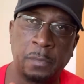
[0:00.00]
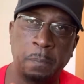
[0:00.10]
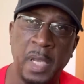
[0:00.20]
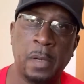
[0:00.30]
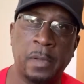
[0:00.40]

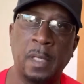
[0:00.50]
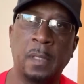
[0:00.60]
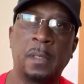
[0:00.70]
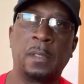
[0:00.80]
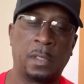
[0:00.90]

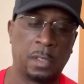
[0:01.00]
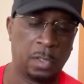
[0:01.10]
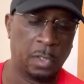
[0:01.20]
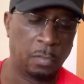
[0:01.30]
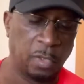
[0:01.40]
Mary
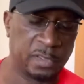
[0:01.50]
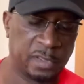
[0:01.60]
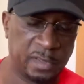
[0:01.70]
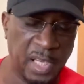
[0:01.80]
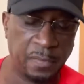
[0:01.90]

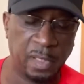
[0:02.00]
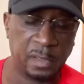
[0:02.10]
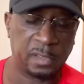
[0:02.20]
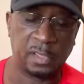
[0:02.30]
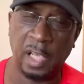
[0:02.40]
was
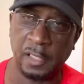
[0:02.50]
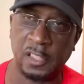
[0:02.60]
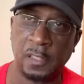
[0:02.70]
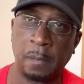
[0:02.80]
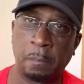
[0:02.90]
never
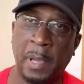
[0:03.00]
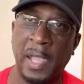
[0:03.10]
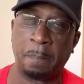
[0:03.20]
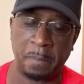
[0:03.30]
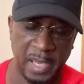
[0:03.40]
touched
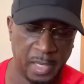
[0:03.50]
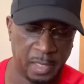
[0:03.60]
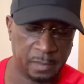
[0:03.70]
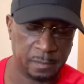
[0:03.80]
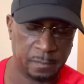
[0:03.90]
by a
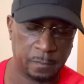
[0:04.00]
man.